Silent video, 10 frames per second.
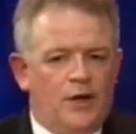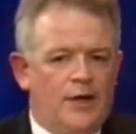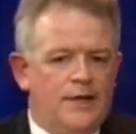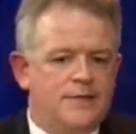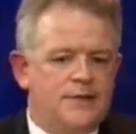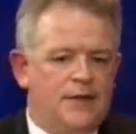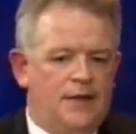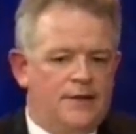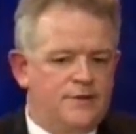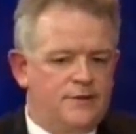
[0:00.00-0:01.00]
Say,
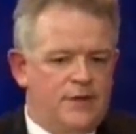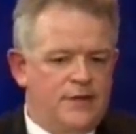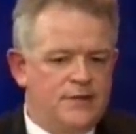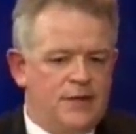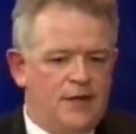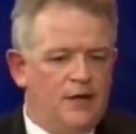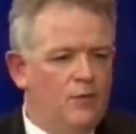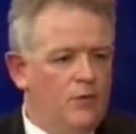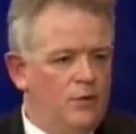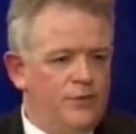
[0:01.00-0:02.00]
let's start
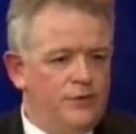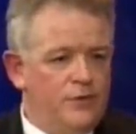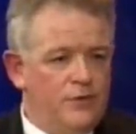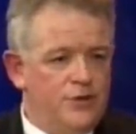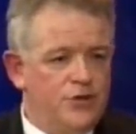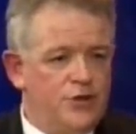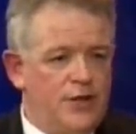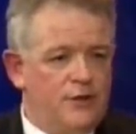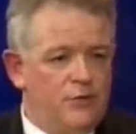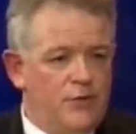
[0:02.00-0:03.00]
with the college,
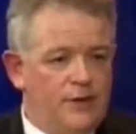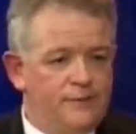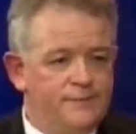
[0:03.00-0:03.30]
right?